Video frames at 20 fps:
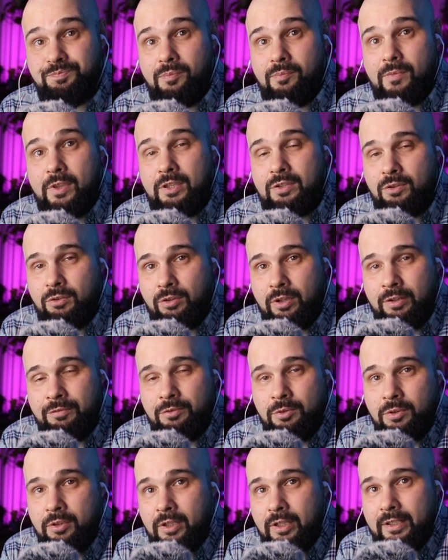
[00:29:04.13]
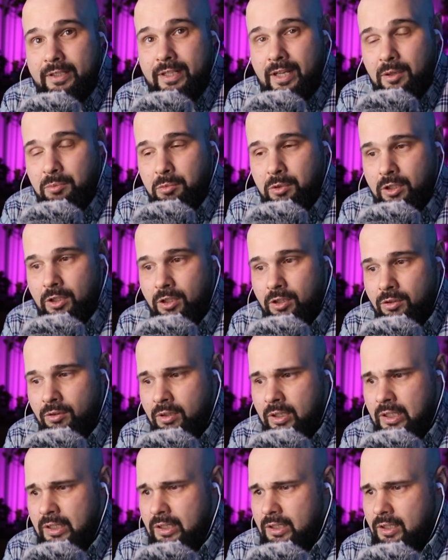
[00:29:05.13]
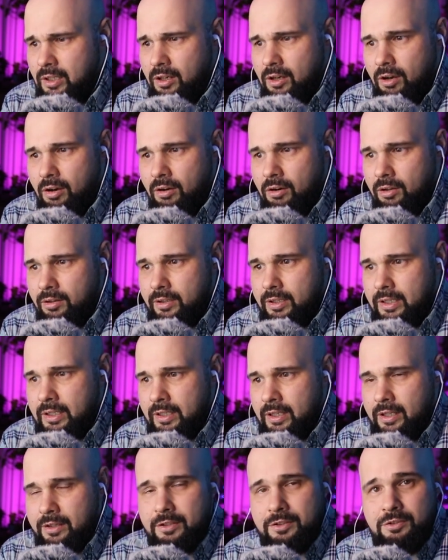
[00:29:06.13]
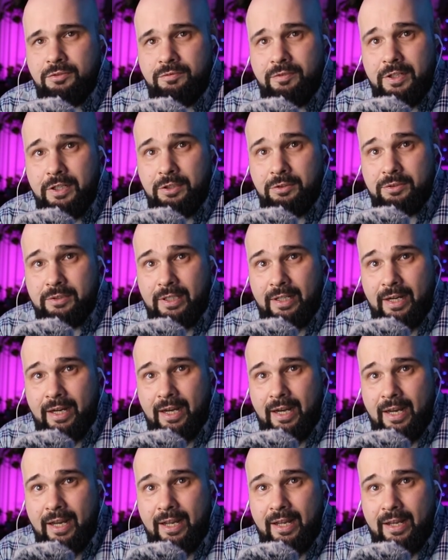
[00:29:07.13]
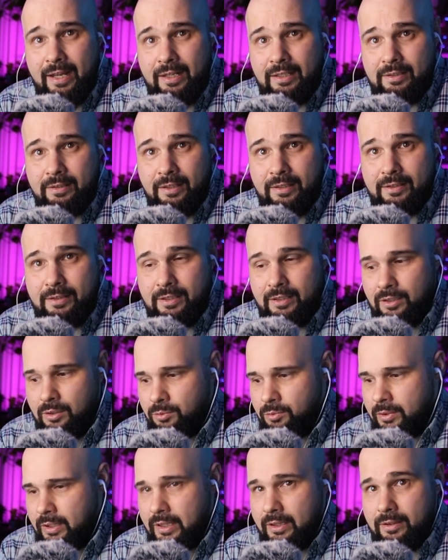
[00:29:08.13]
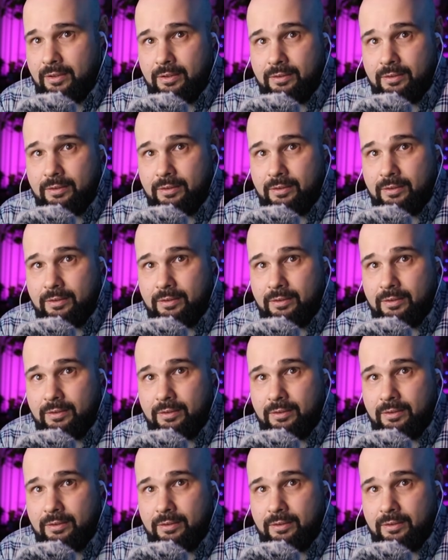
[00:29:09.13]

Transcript: So if you click down below, all the new videos that I add that deal with